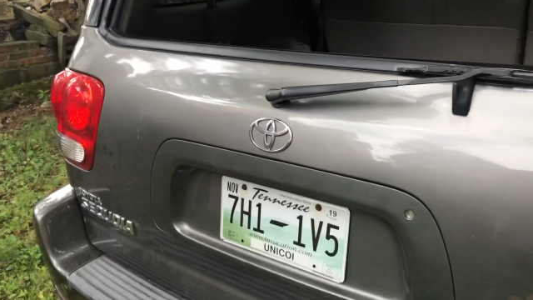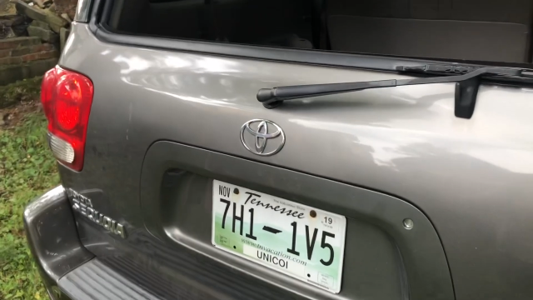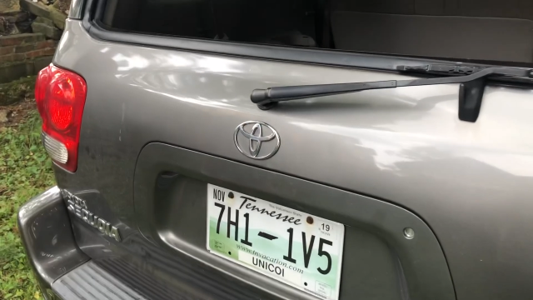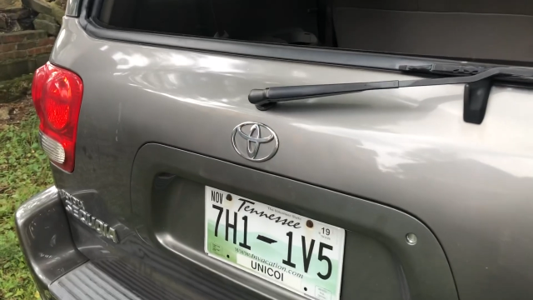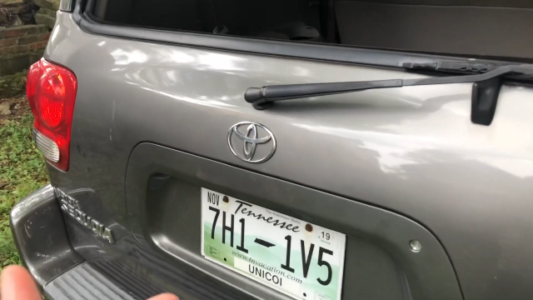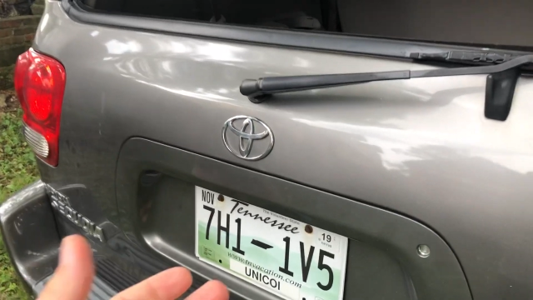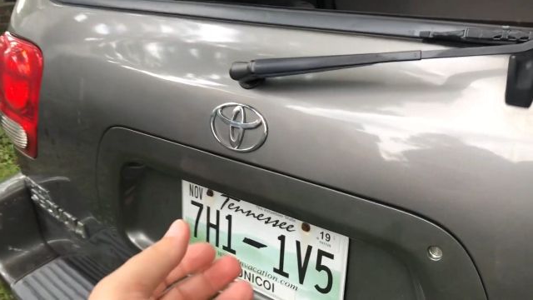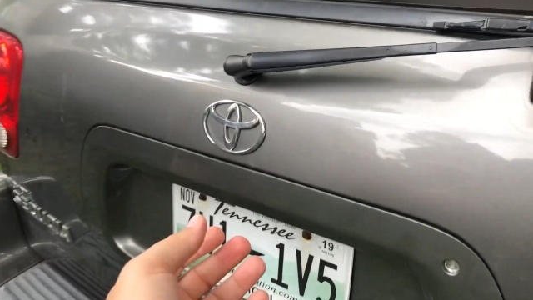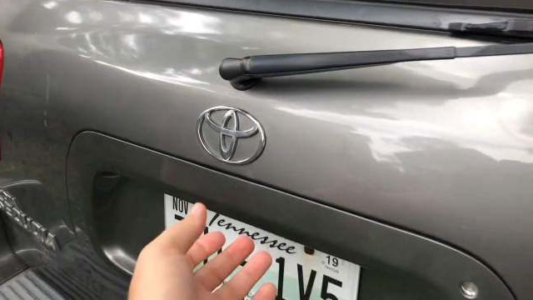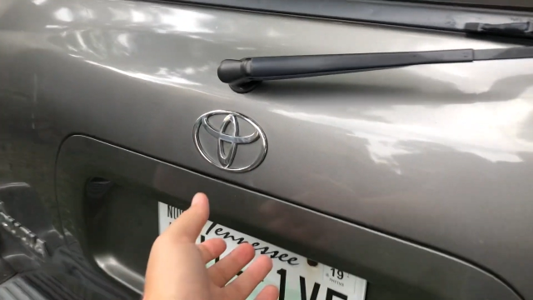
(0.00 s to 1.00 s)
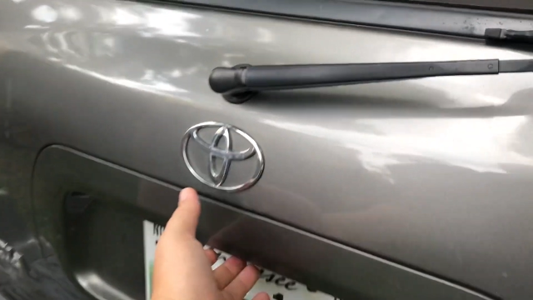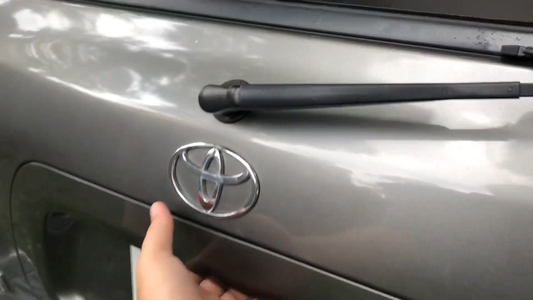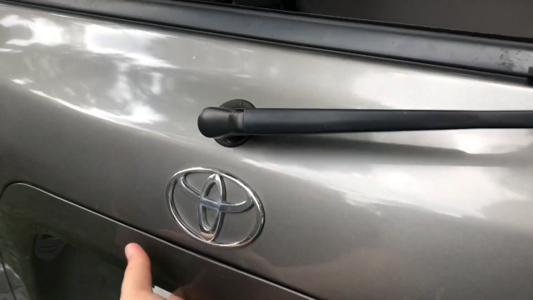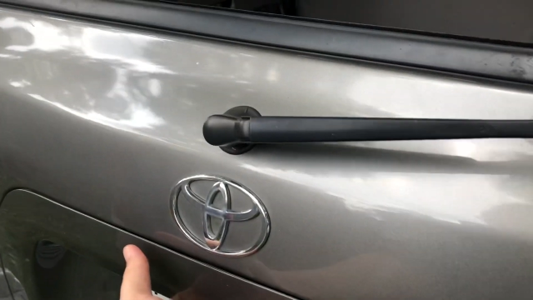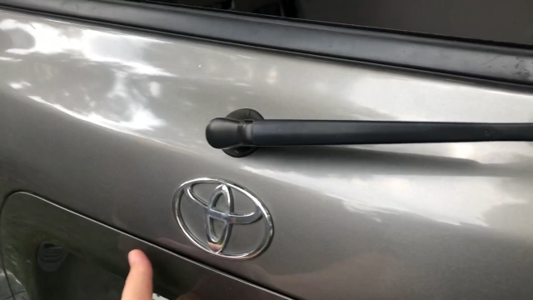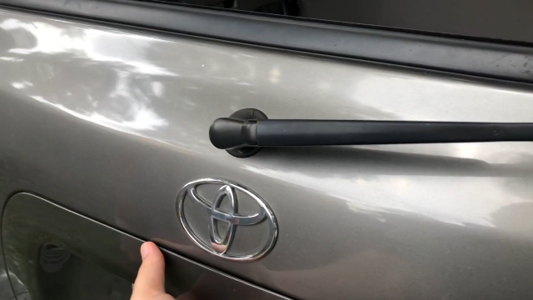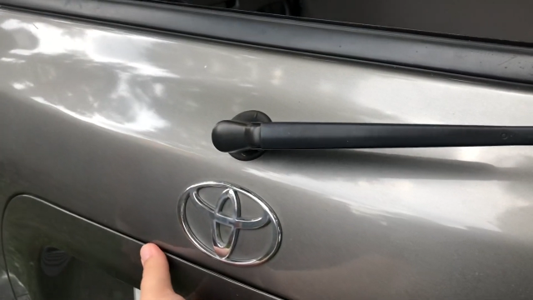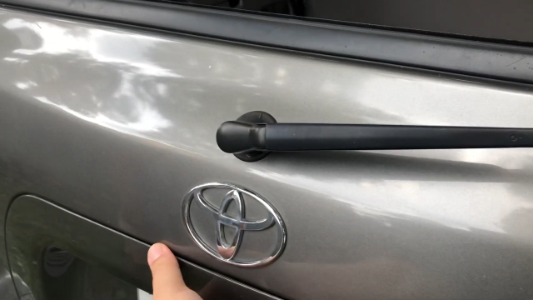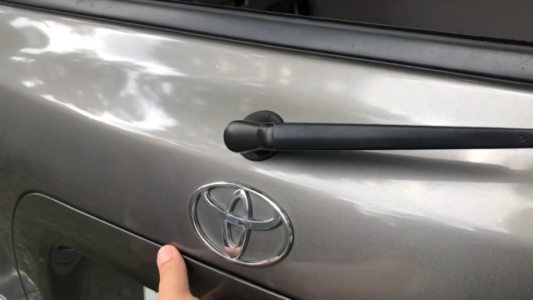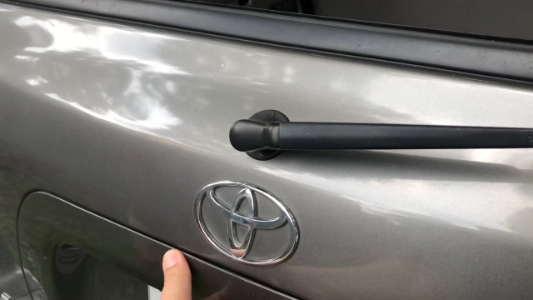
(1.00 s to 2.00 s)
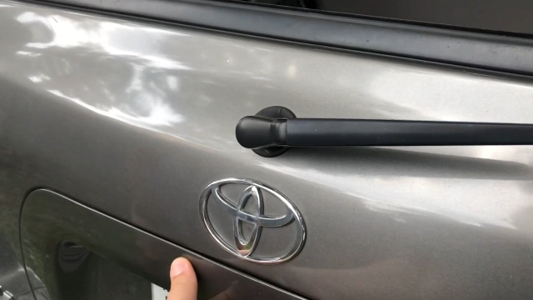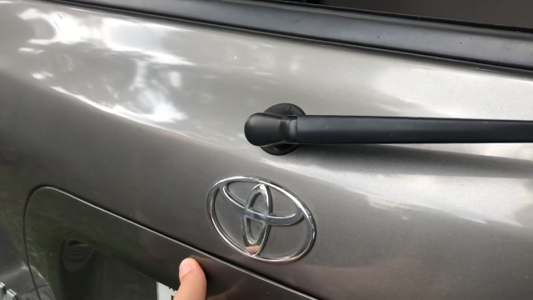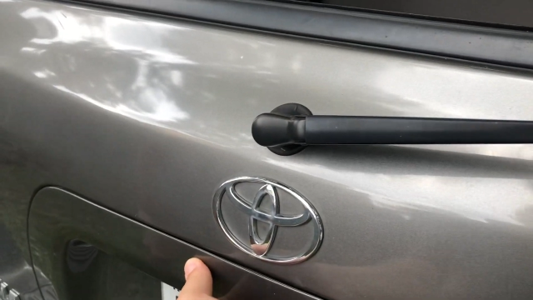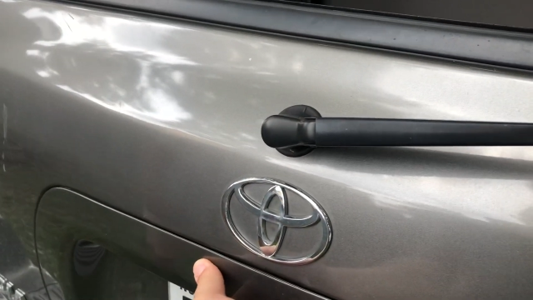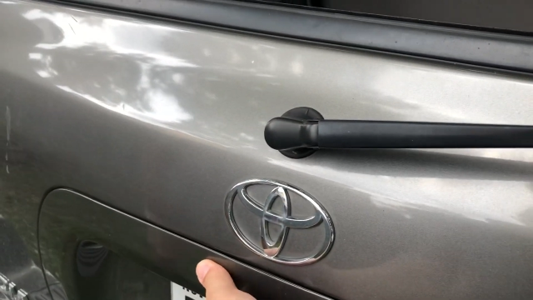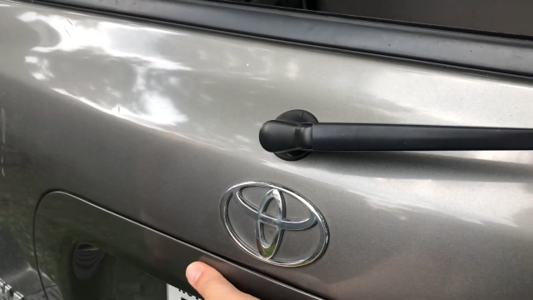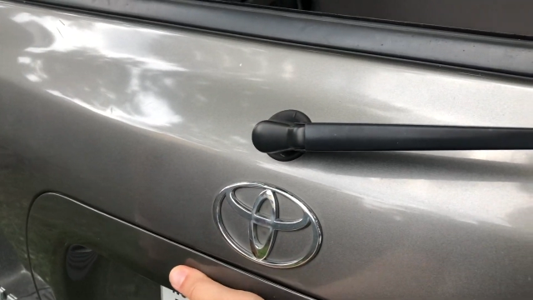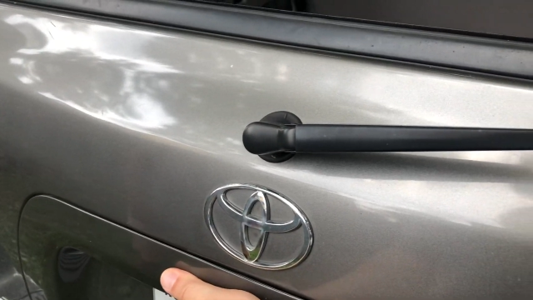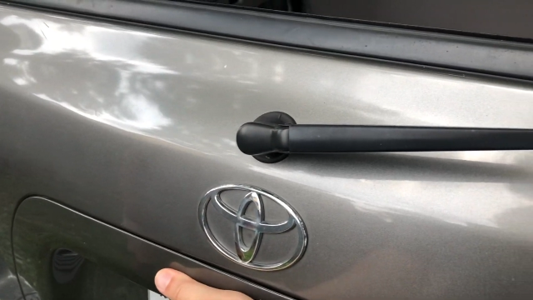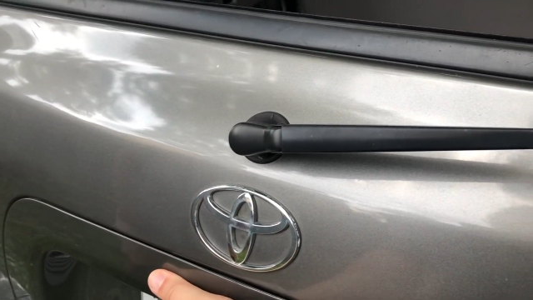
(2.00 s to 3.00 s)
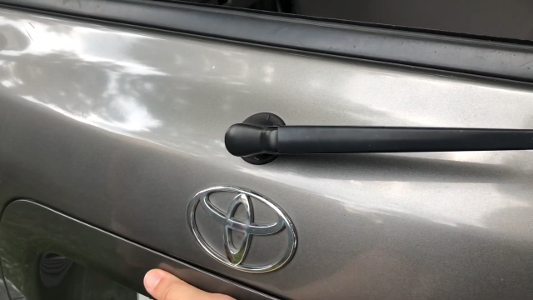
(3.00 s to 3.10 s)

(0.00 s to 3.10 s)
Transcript: Nobody's mouth can be seen.